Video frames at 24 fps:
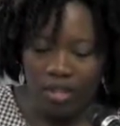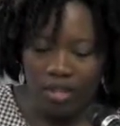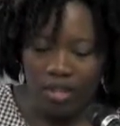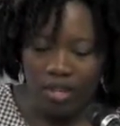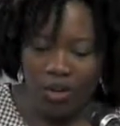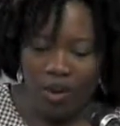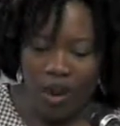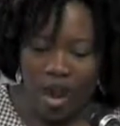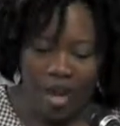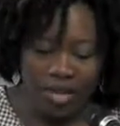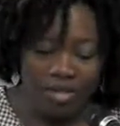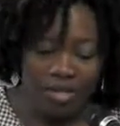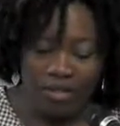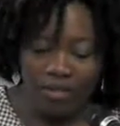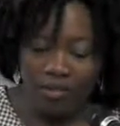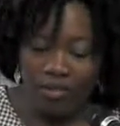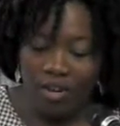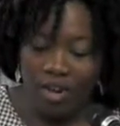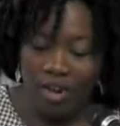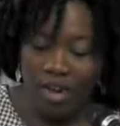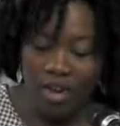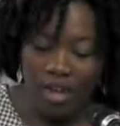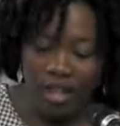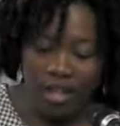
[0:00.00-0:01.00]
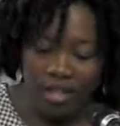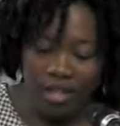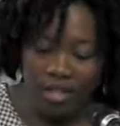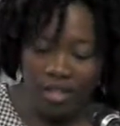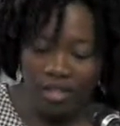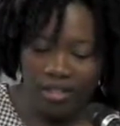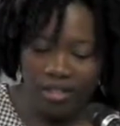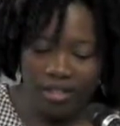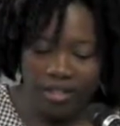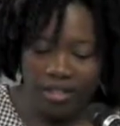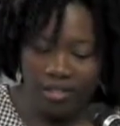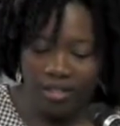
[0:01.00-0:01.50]
No act of
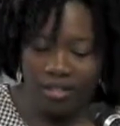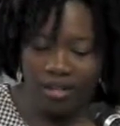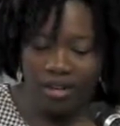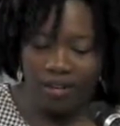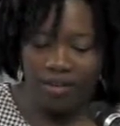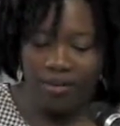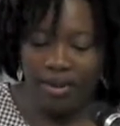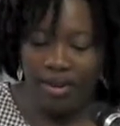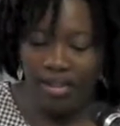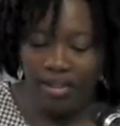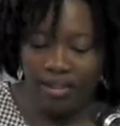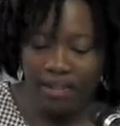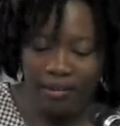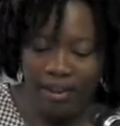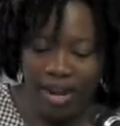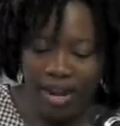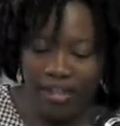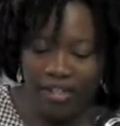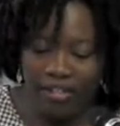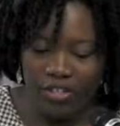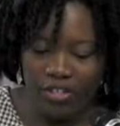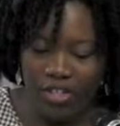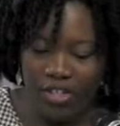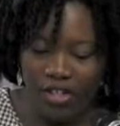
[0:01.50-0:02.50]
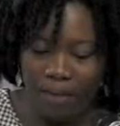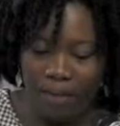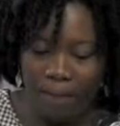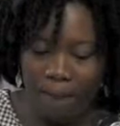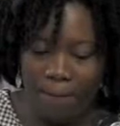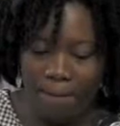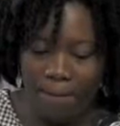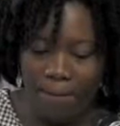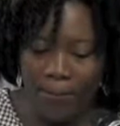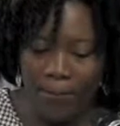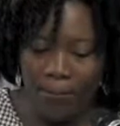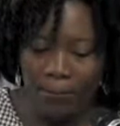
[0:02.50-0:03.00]
God, no resurrection.